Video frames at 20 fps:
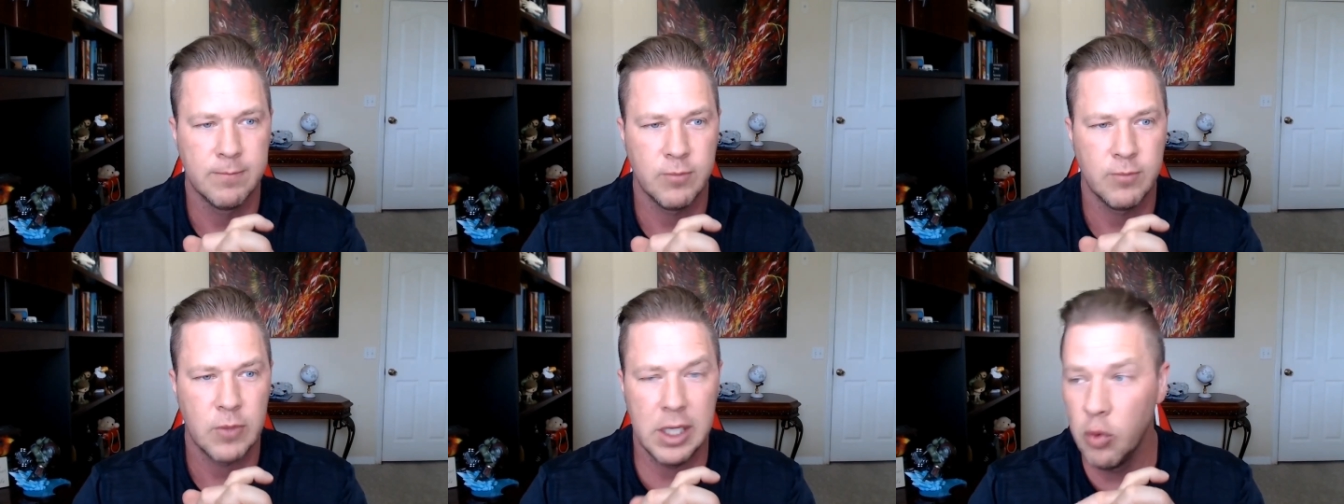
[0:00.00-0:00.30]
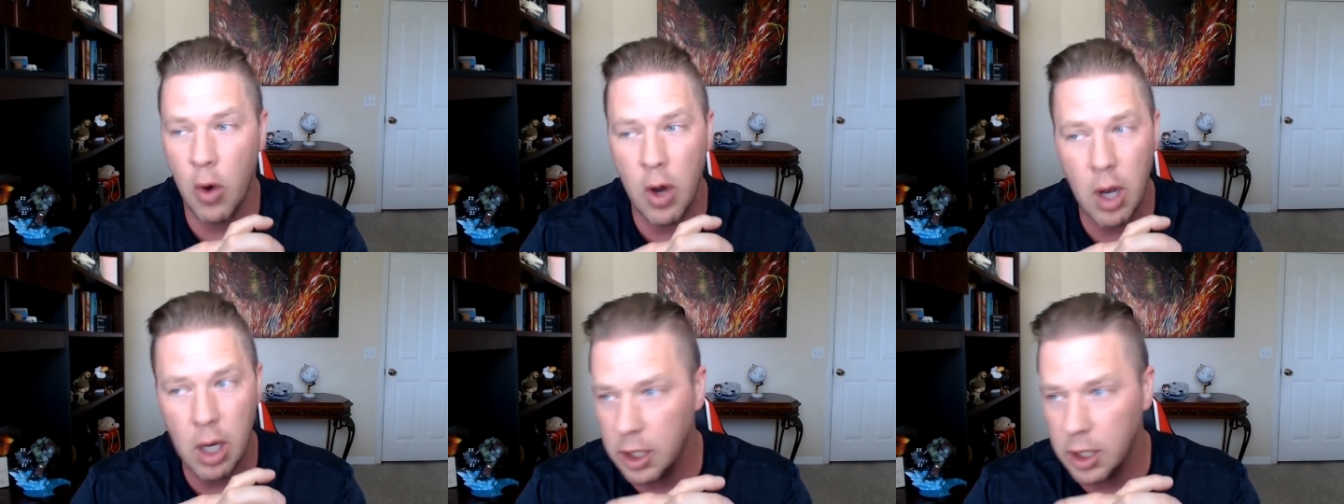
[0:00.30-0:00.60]
I
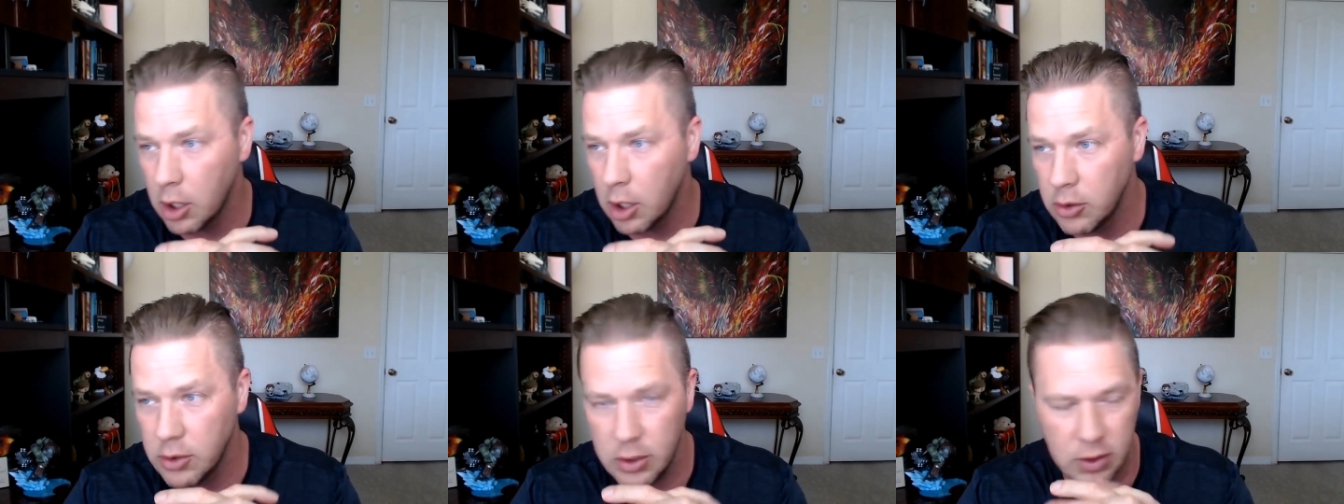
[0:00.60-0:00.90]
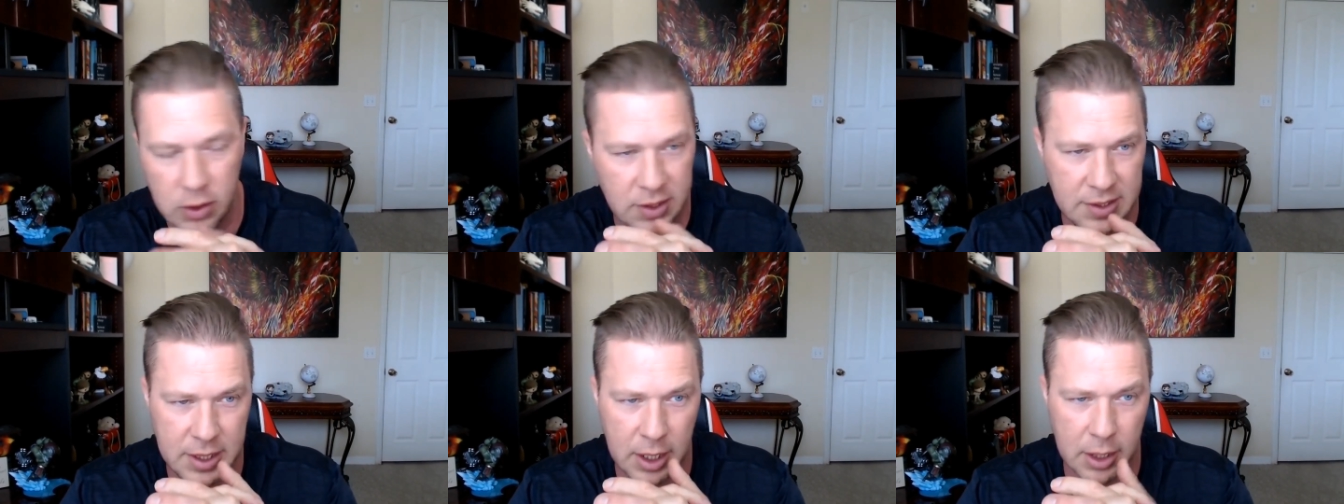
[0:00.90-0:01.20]
didn't want to go
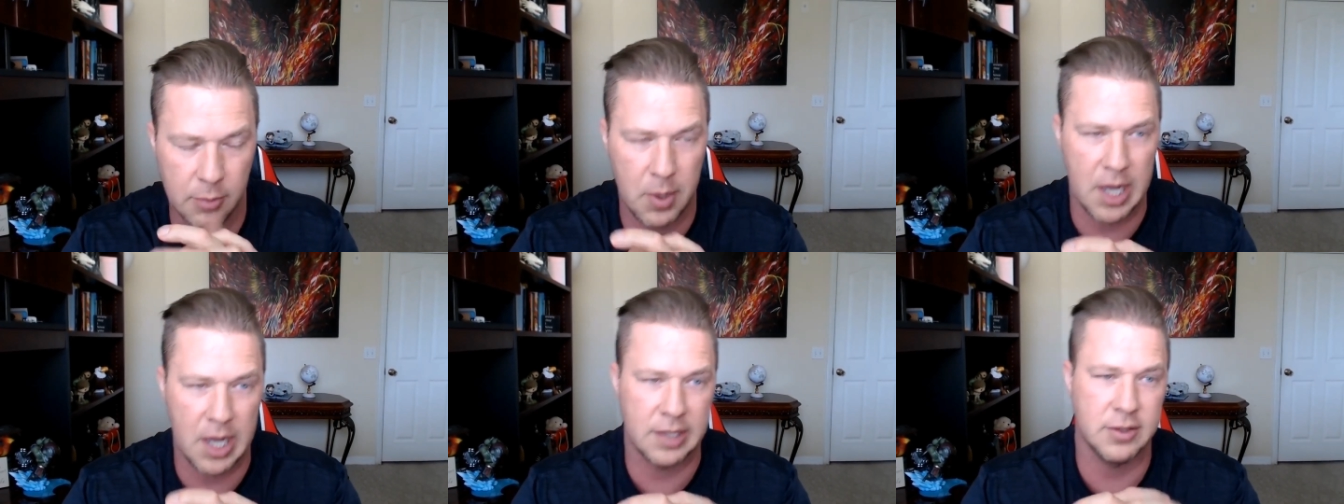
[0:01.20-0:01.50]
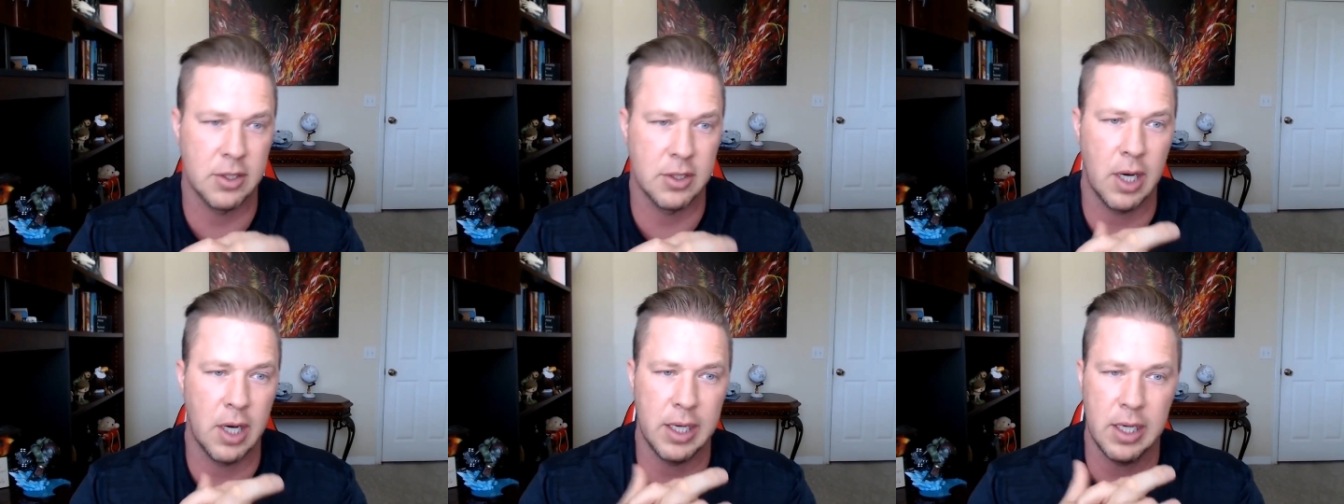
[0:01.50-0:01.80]
do the
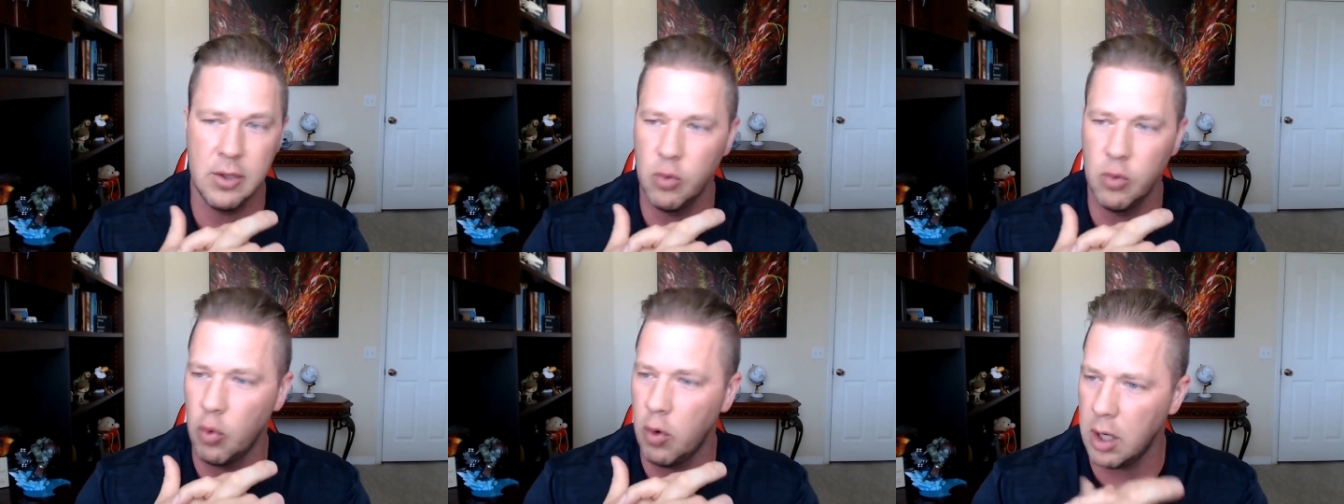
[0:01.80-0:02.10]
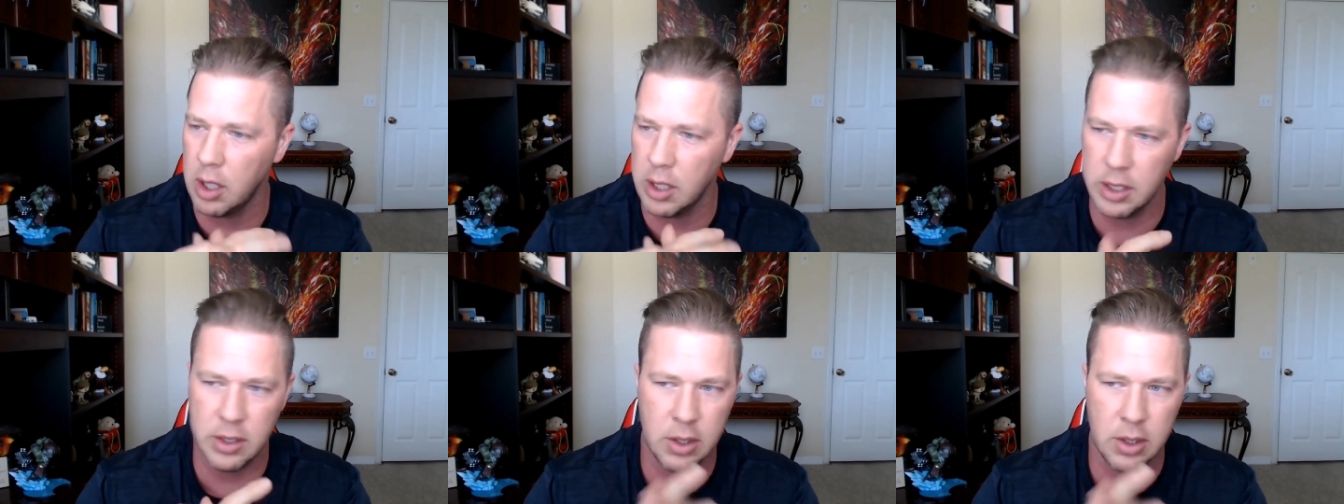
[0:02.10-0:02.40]
stairmaster. I didn't
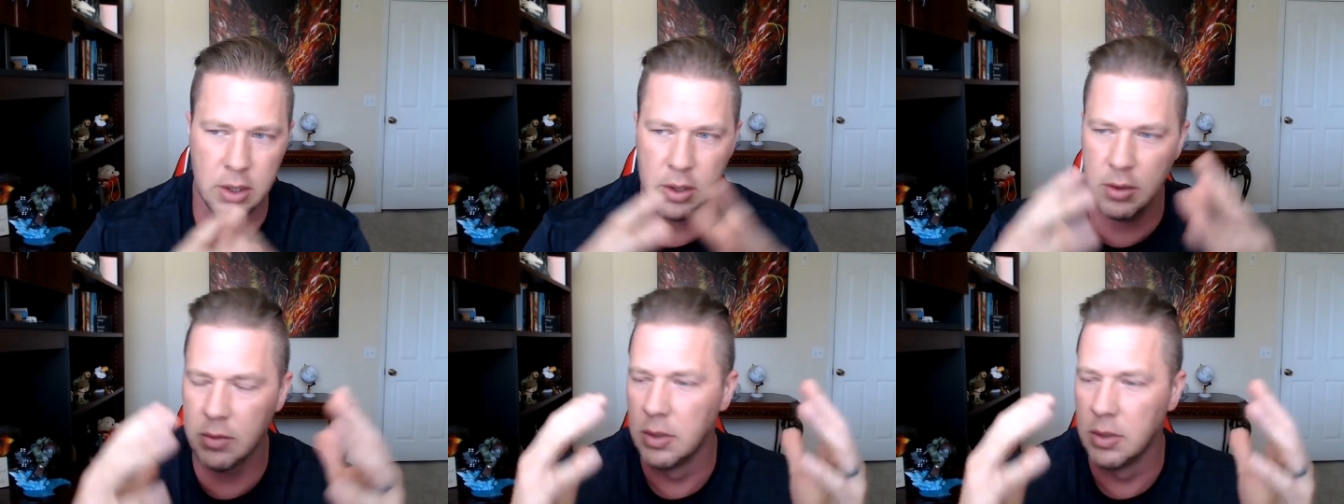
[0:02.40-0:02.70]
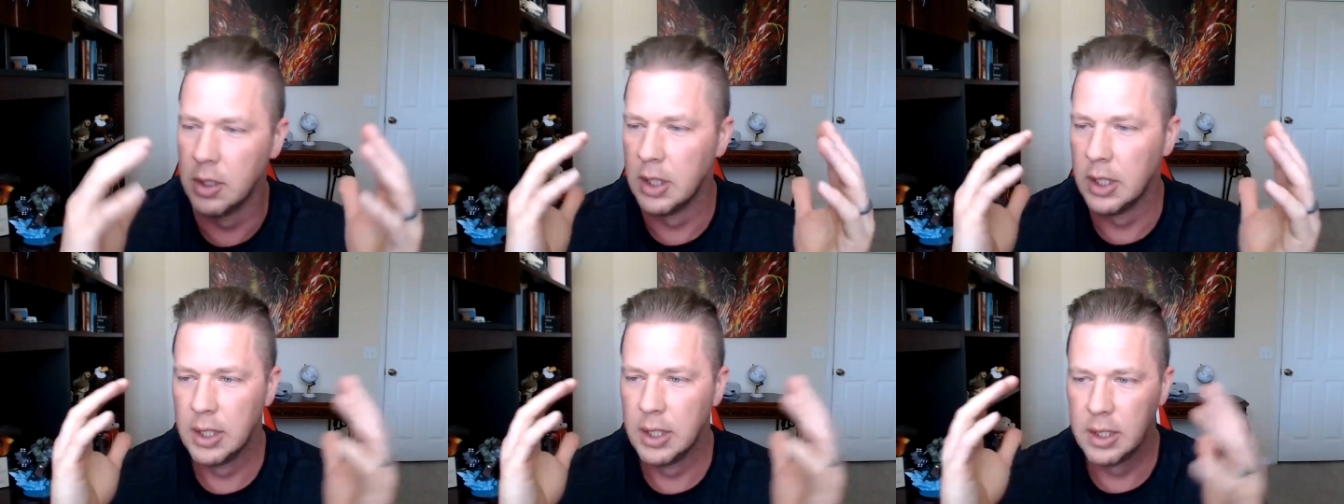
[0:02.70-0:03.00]
want to
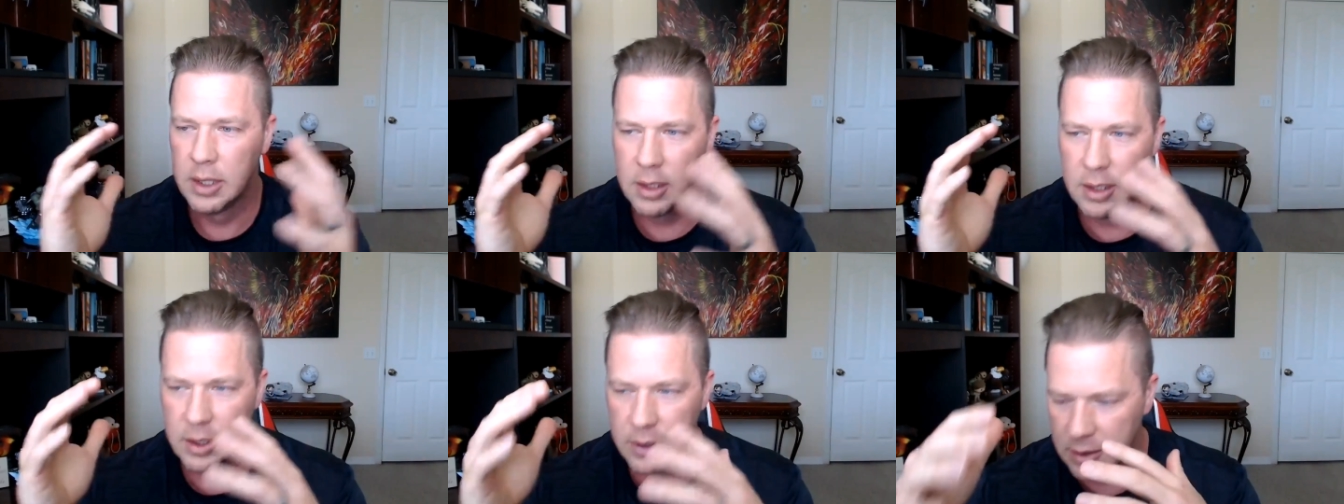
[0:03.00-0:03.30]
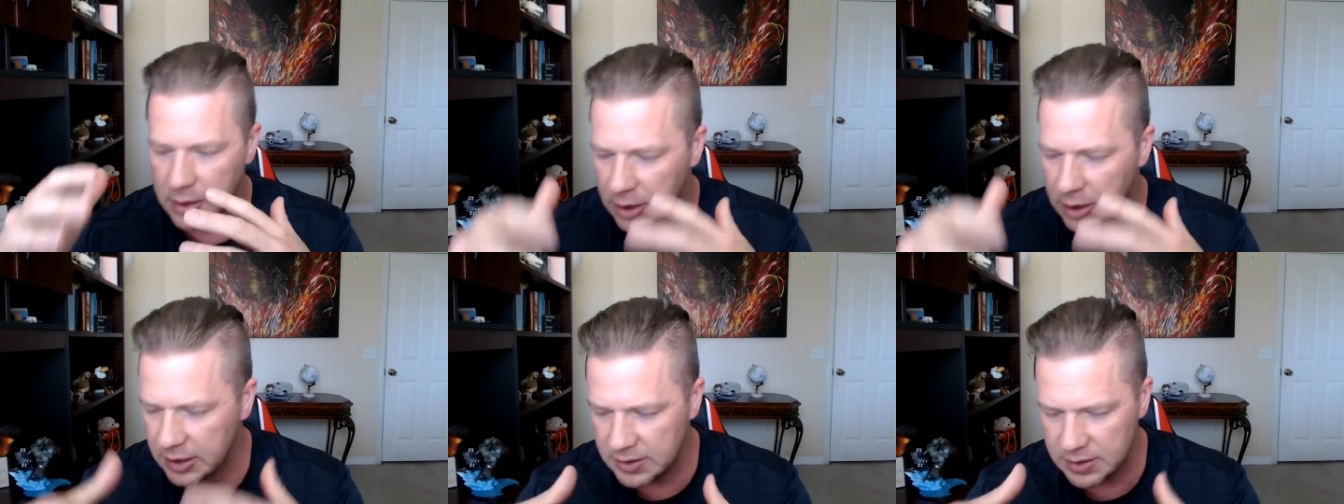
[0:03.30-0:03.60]
do the
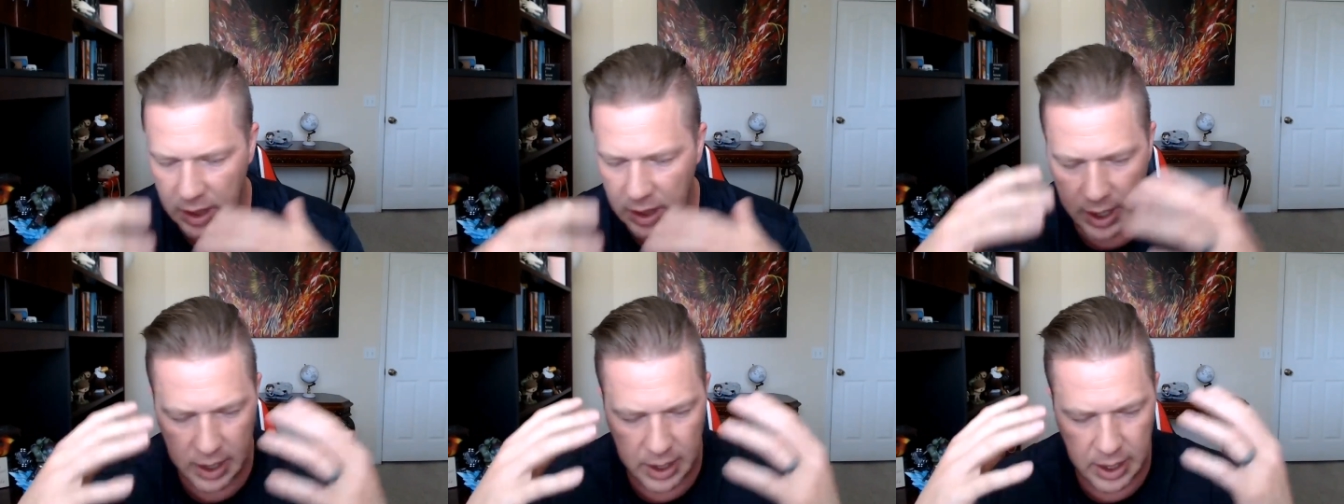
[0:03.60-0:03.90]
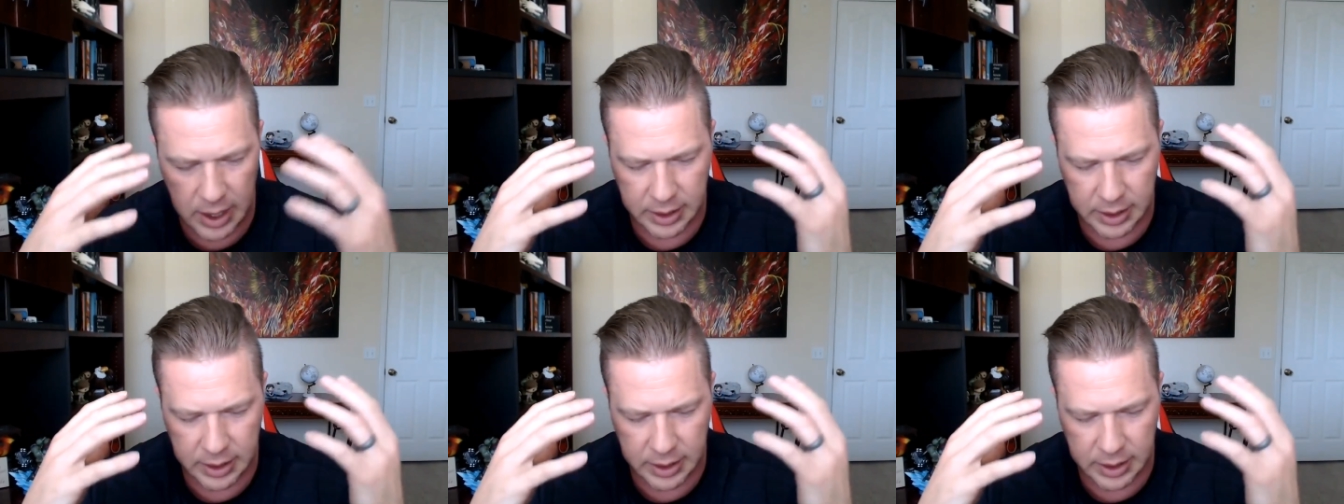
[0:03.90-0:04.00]
the sled.